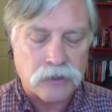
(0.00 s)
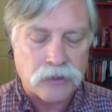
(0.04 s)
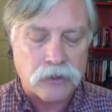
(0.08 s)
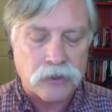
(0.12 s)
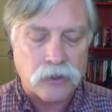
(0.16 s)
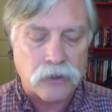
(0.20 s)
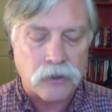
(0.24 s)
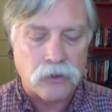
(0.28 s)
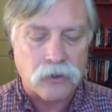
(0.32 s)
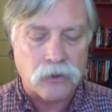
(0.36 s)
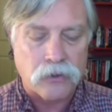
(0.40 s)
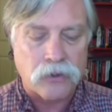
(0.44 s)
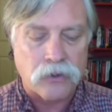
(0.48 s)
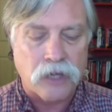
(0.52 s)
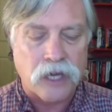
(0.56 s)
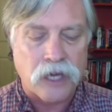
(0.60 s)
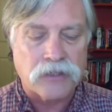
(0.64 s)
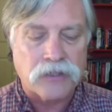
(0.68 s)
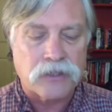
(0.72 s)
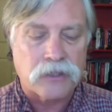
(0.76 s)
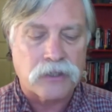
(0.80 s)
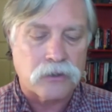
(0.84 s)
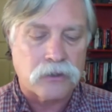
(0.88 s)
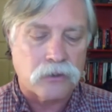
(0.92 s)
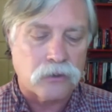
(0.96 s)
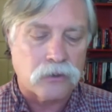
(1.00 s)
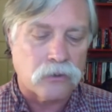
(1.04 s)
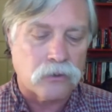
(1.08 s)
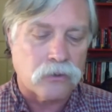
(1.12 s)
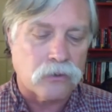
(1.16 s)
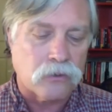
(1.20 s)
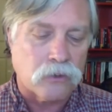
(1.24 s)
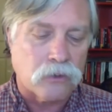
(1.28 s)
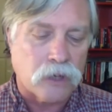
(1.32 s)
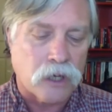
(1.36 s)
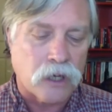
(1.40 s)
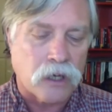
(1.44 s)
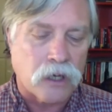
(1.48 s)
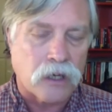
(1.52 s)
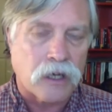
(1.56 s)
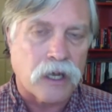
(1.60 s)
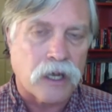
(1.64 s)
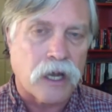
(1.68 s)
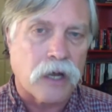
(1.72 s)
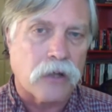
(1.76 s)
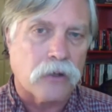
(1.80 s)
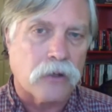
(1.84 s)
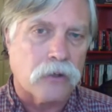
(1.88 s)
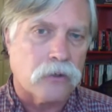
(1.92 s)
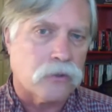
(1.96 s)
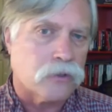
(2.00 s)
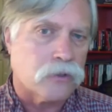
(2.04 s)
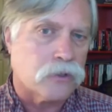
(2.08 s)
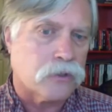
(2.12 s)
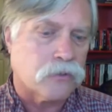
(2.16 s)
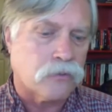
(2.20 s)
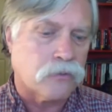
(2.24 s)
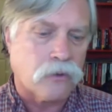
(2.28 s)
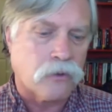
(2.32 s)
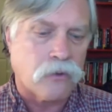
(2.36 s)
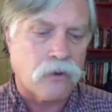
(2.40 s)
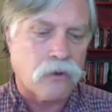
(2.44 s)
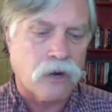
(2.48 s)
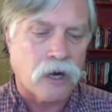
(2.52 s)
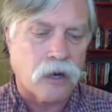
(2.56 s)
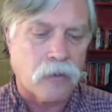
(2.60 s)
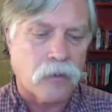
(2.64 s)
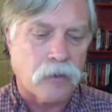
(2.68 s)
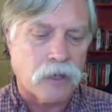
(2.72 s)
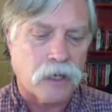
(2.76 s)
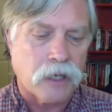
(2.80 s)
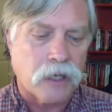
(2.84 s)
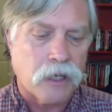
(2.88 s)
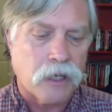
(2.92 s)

So that's a new Cal OSHA requirement.